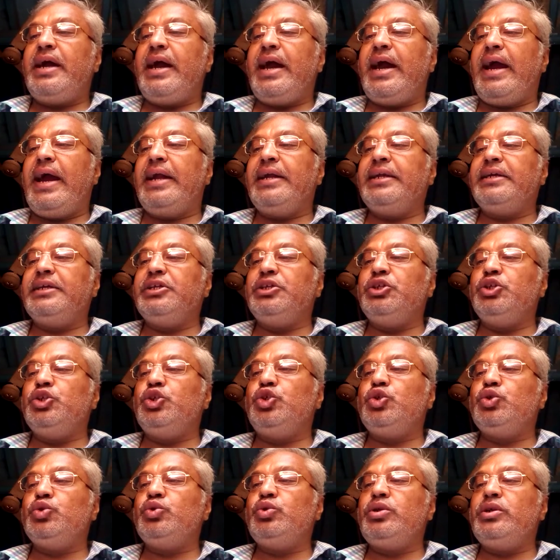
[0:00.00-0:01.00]
and in
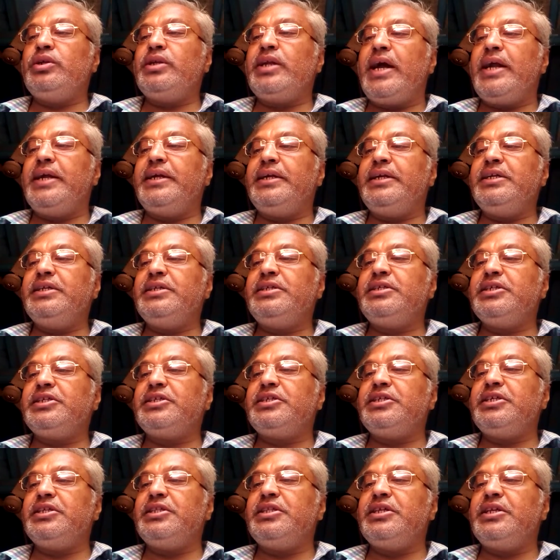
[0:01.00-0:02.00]
June
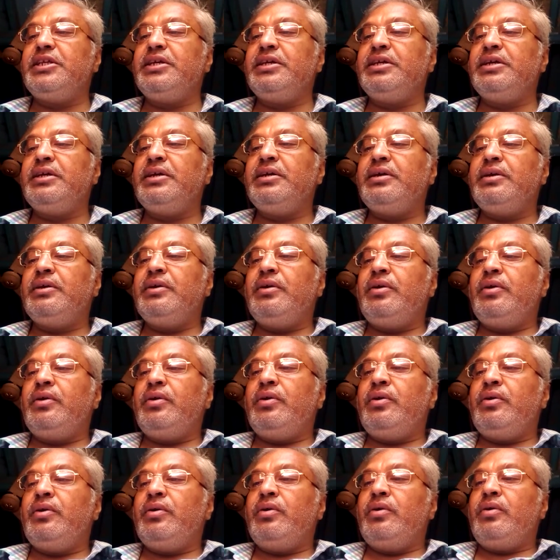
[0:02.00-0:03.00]
1963,
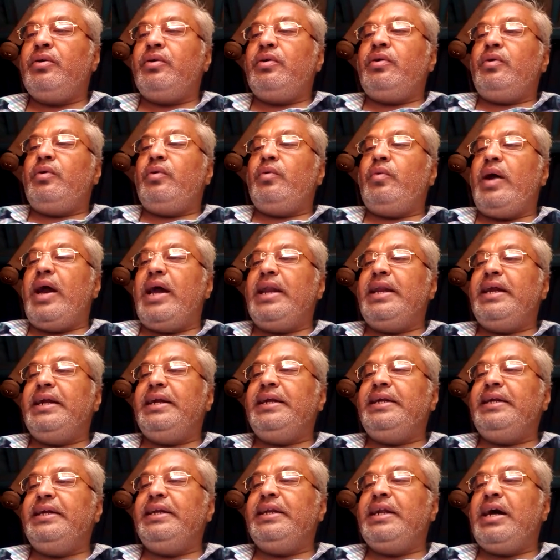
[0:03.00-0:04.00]

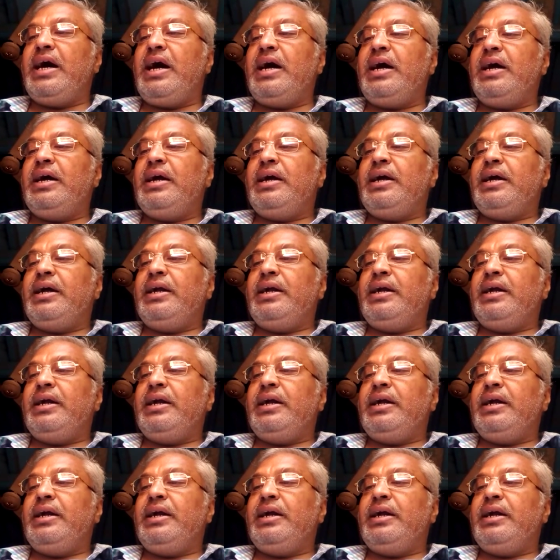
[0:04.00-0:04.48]
Valentina